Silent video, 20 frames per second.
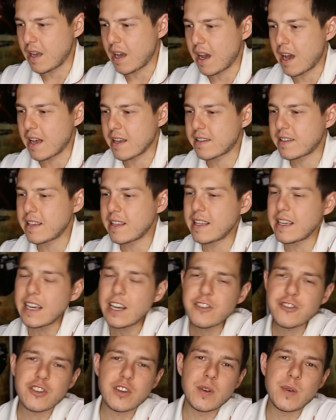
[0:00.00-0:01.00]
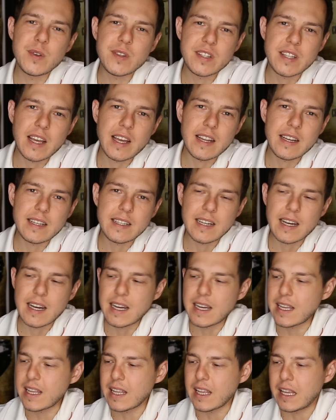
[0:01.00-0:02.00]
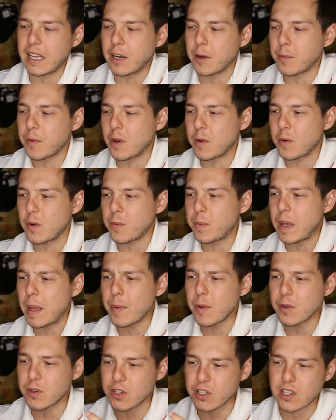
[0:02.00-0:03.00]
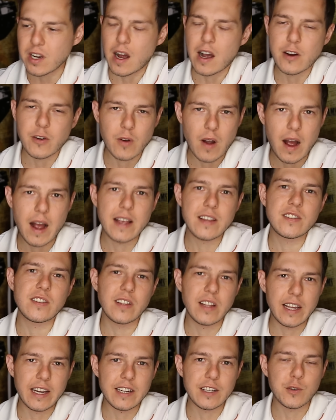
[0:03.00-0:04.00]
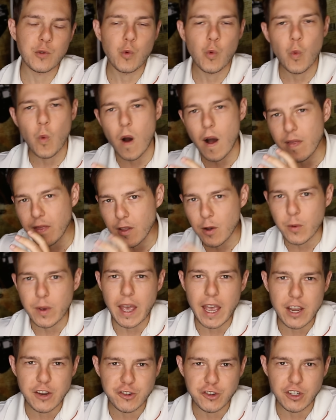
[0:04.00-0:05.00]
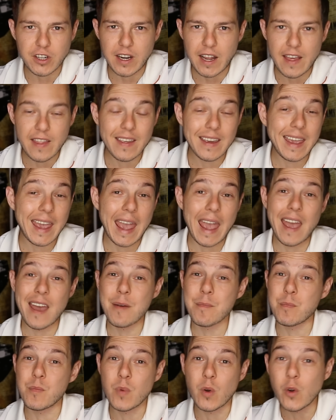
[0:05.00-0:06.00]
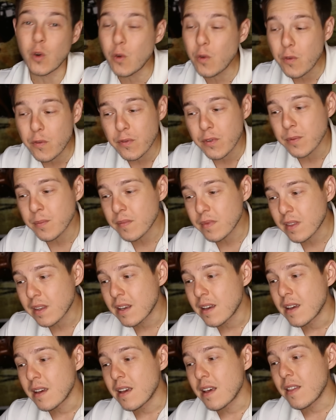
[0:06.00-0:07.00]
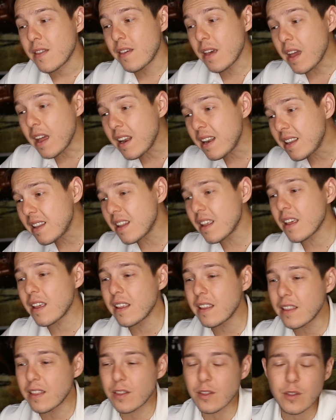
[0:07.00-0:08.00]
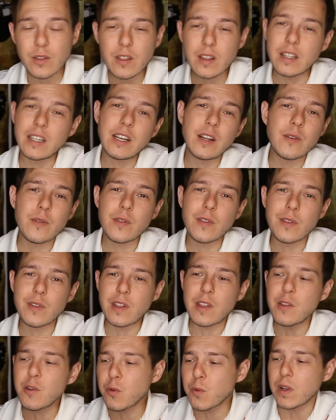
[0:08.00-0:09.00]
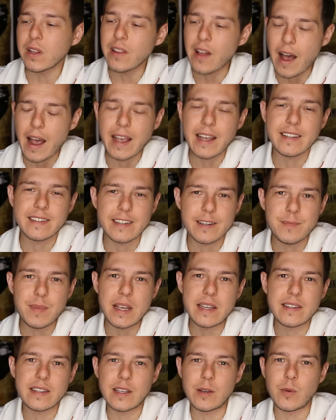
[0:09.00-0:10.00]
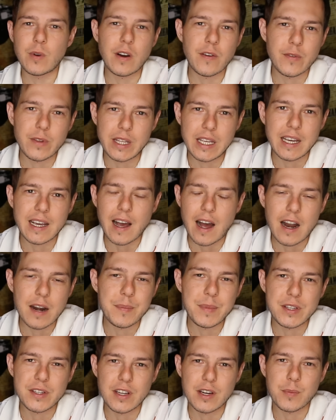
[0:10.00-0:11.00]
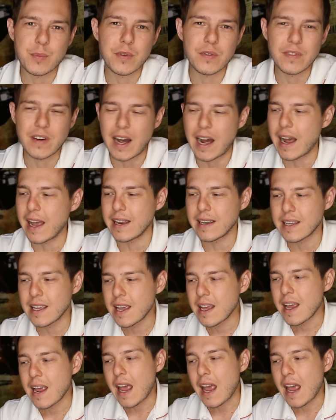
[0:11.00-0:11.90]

Yeah. See, the issue is that, uh, you know, if people are stuck or isolated to one location and they can't move, then you know then they're reliant on basically whatever the economy is going to provide.